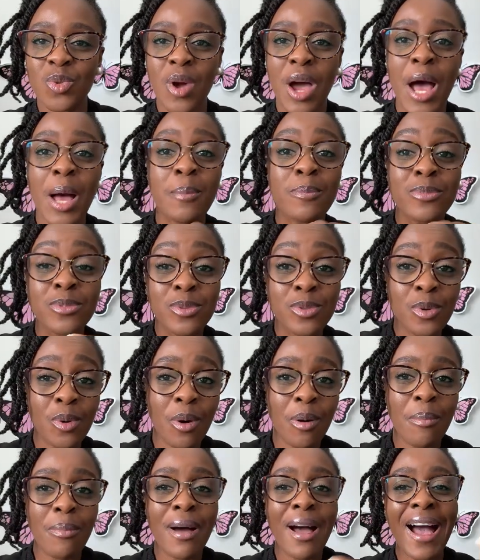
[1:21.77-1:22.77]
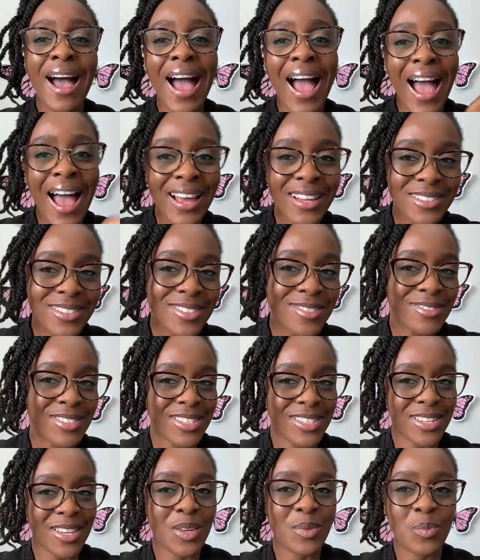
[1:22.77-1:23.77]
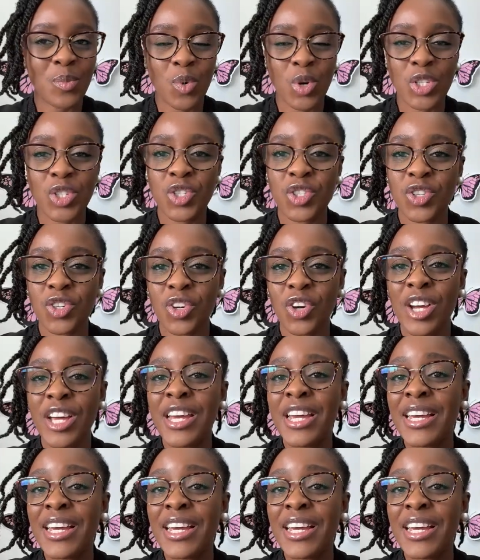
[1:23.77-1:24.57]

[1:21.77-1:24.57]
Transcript: to absorb and retain moisture.